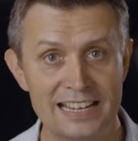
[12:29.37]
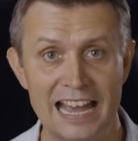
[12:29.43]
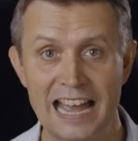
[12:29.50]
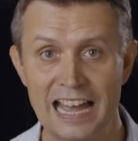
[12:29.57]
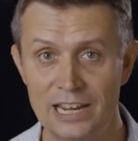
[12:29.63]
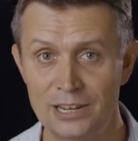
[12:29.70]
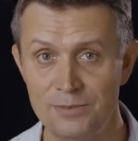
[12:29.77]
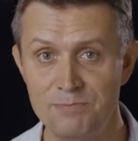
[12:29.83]

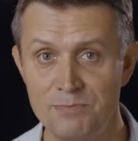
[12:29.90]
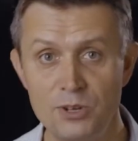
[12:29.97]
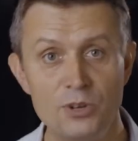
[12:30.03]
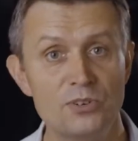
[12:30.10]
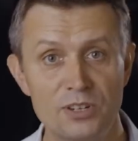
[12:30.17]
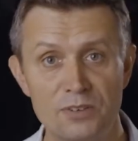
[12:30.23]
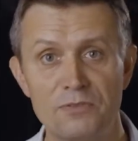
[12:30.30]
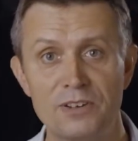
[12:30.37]
and
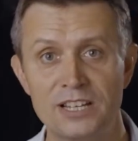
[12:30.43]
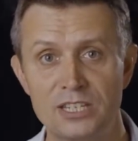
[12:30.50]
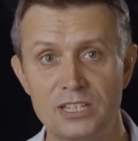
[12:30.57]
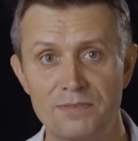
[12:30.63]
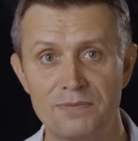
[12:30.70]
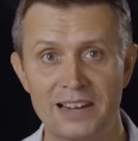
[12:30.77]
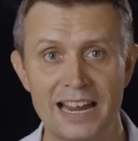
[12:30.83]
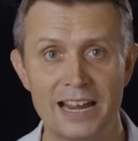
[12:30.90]
mute
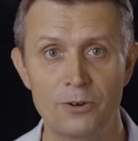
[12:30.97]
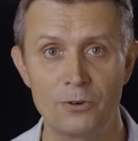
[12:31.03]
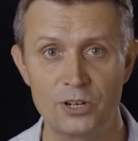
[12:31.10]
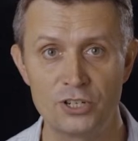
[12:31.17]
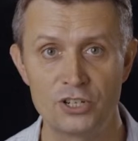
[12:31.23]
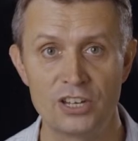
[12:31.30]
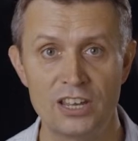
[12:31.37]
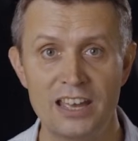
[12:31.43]
offensive
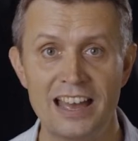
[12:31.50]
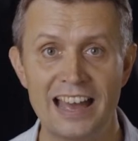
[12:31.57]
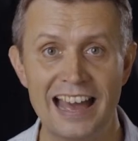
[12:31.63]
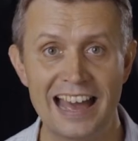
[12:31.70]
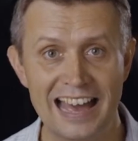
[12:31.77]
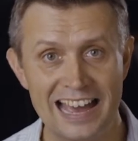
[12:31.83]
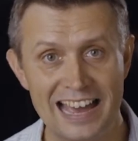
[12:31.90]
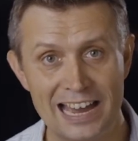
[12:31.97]
language
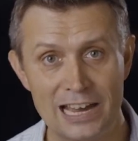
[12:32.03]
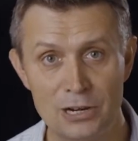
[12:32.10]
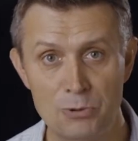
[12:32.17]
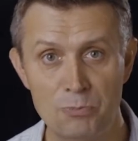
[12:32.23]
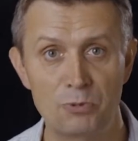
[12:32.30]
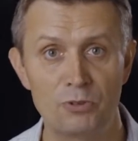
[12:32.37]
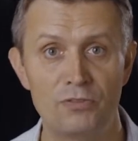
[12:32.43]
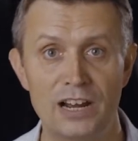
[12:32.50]
and
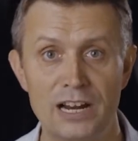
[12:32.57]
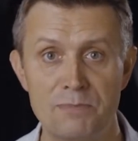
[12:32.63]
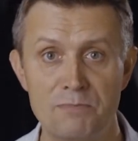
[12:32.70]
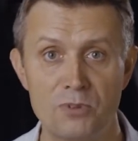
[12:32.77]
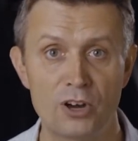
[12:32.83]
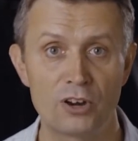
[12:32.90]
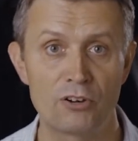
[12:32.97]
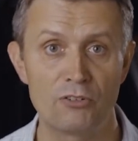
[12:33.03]
provide
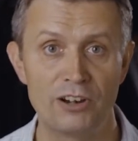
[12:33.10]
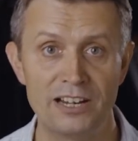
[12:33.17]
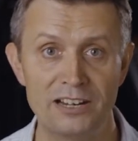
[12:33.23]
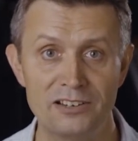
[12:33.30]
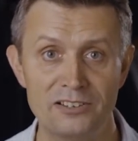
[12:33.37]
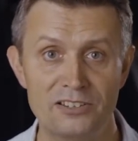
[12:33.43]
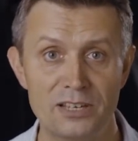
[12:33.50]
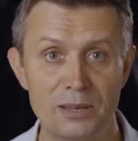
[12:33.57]

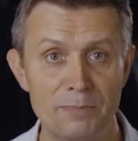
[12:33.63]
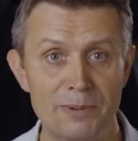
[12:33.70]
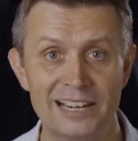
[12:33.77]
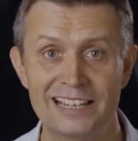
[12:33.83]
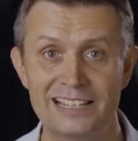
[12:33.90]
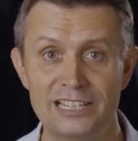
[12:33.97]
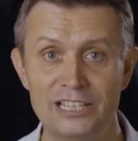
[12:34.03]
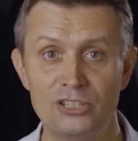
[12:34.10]
moderators the
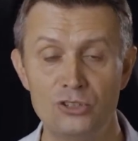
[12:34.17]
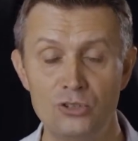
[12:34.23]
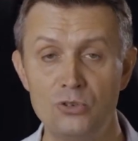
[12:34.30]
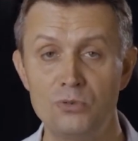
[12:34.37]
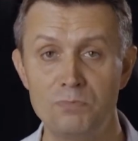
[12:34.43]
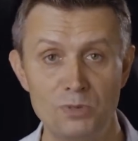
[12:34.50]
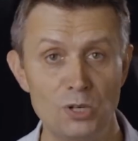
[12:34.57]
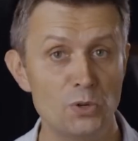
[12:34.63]
ability to
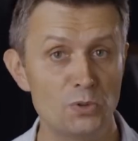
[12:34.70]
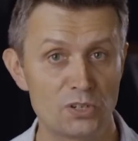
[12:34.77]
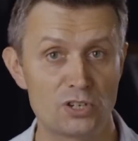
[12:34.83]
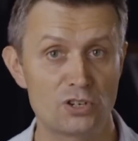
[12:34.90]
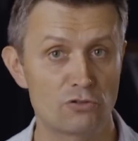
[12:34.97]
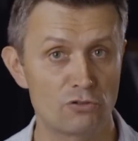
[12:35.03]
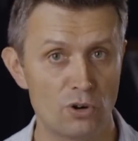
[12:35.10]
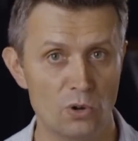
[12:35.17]
mute
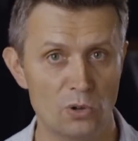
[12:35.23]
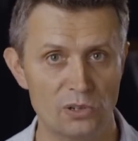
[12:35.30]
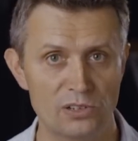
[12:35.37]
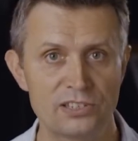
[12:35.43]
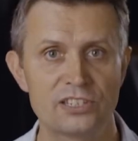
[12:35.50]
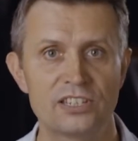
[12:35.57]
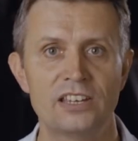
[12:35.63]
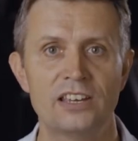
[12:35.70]
trolls